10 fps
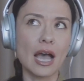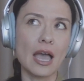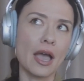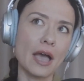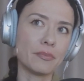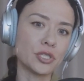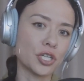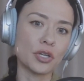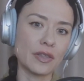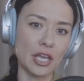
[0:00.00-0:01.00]
I'm
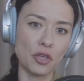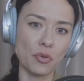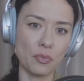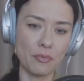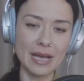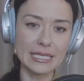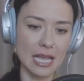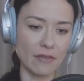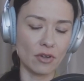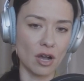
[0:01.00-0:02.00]
certain that you must
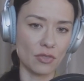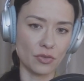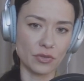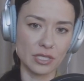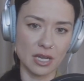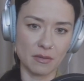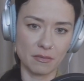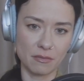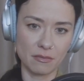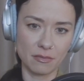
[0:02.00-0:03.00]
have gone through
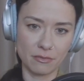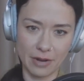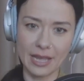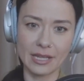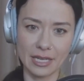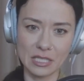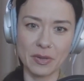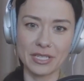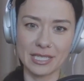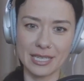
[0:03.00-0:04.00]
some right
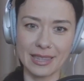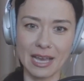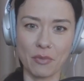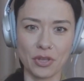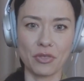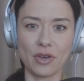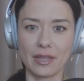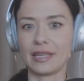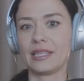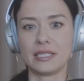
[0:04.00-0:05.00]
experiences like that where you thought
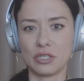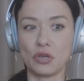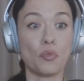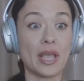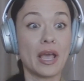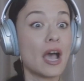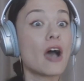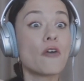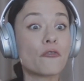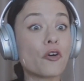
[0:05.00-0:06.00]
like this, we
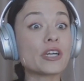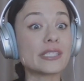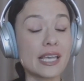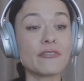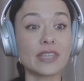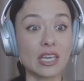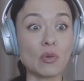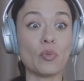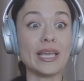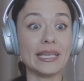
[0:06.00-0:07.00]
for safety
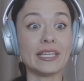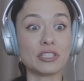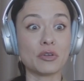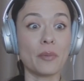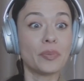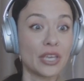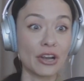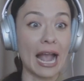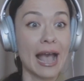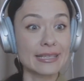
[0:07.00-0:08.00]
we need to
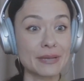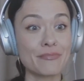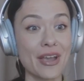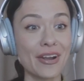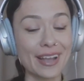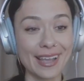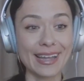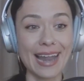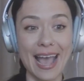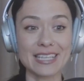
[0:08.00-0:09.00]
appear as
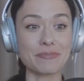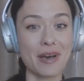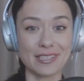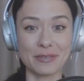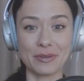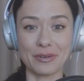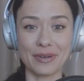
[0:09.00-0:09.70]
American as possible,